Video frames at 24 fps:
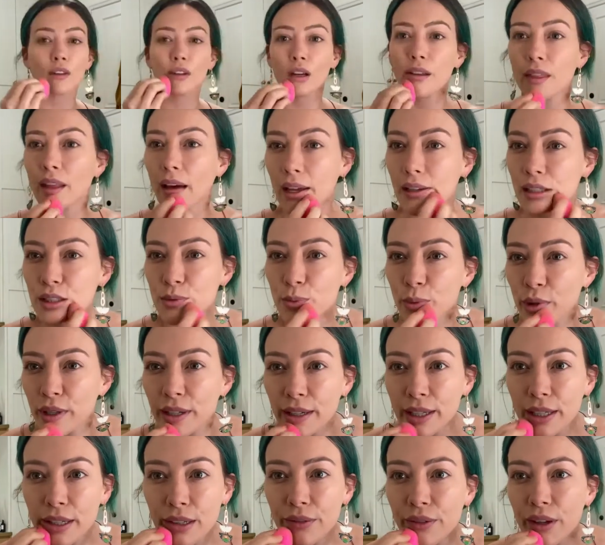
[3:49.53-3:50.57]
And that is
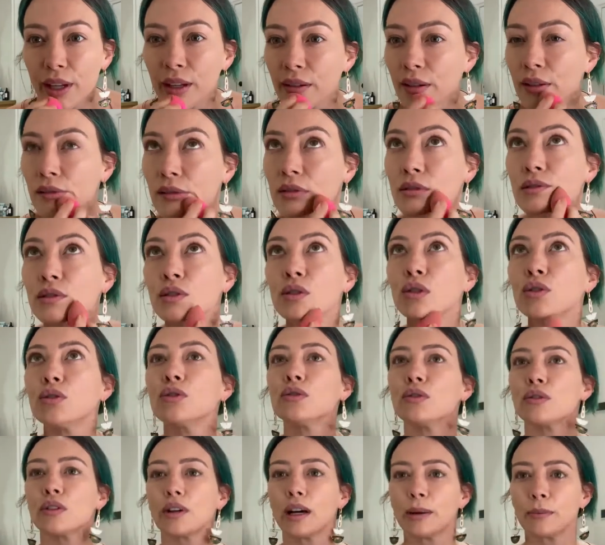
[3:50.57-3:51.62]
pretty even.
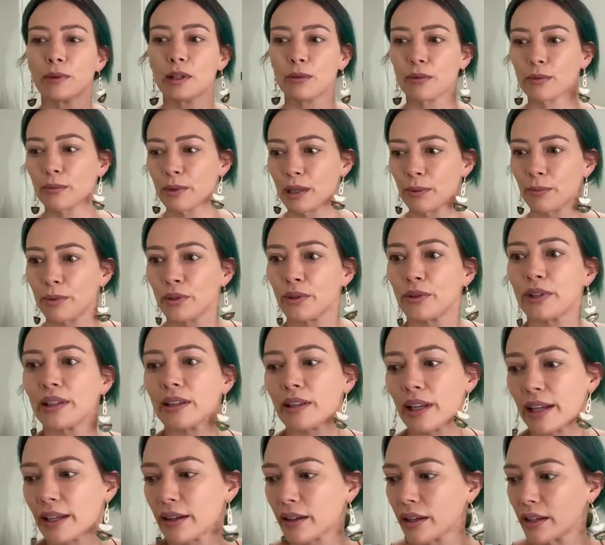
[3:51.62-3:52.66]
Ooh, I'm going to put my beauty
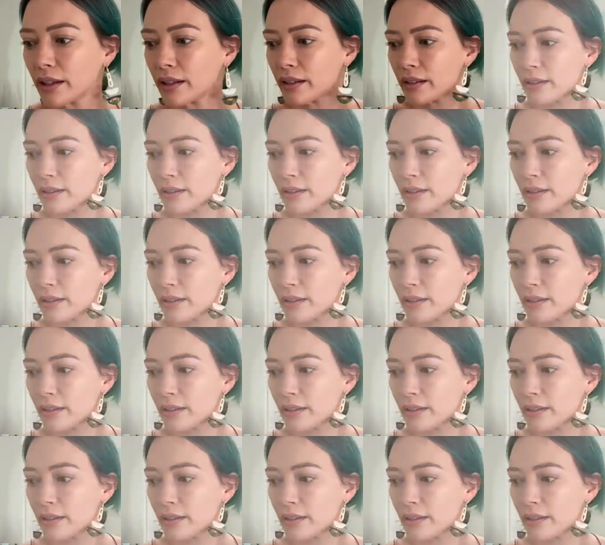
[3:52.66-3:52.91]
light on.